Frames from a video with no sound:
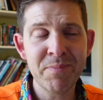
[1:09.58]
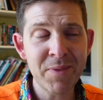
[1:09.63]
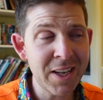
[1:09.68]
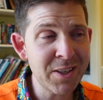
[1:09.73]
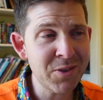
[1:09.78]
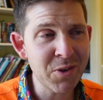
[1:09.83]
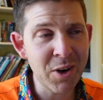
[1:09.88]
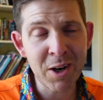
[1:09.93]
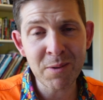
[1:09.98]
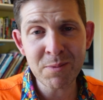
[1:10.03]

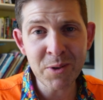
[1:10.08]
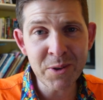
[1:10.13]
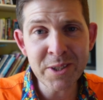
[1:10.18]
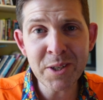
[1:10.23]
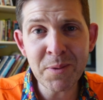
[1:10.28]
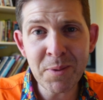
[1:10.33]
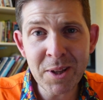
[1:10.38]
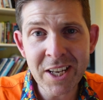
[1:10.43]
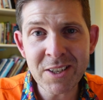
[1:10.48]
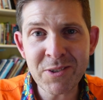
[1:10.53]
That's right, I'm doing
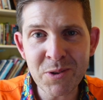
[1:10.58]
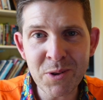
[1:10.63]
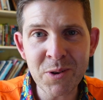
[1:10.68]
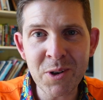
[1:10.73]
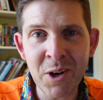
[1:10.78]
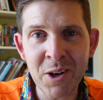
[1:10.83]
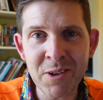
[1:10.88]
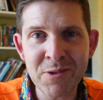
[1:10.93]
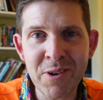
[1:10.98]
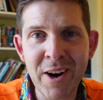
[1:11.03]
some electrical
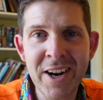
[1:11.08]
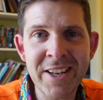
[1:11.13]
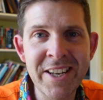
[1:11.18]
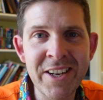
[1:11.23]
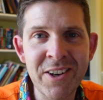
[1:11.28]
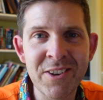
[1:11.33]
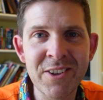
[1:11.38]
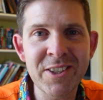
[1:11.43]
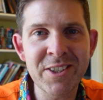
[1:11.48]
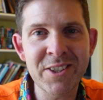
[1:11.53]

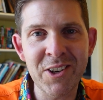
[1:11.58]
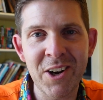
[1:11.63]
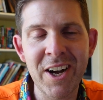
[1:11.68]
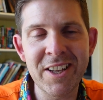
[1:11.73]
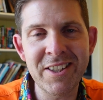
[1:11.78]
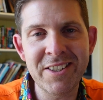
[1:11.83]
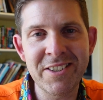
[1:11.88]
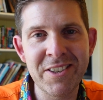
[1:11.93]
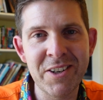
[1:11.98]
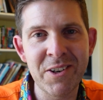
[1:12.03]
contracting on the
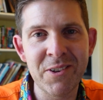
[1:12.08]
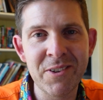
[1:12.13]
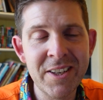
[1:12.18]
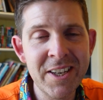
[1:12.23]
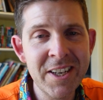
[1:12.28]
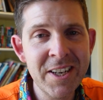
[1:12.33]
side still,